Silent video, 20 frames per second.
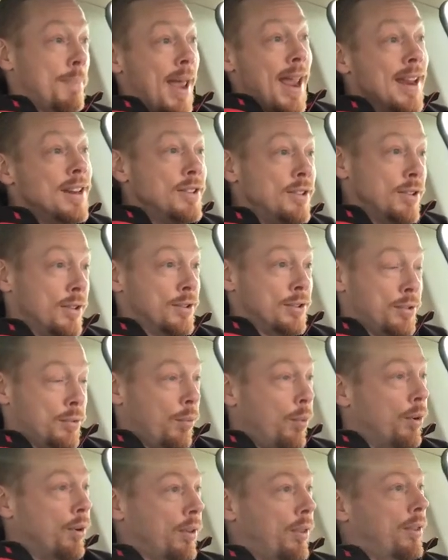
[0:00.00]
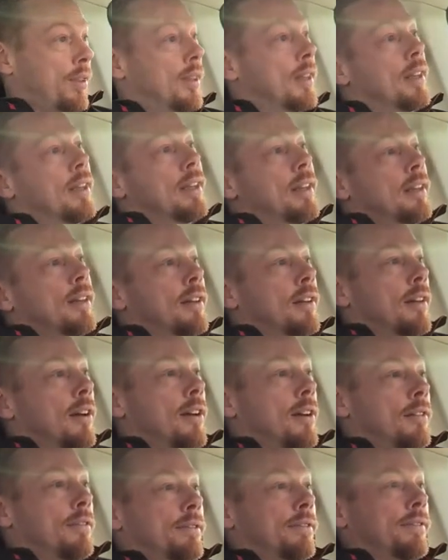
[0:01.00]
pages worth
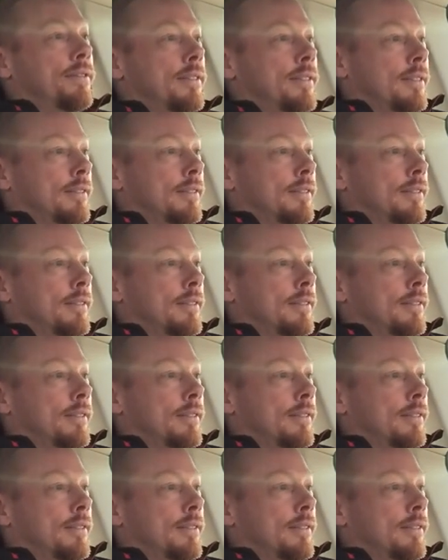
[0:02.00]
of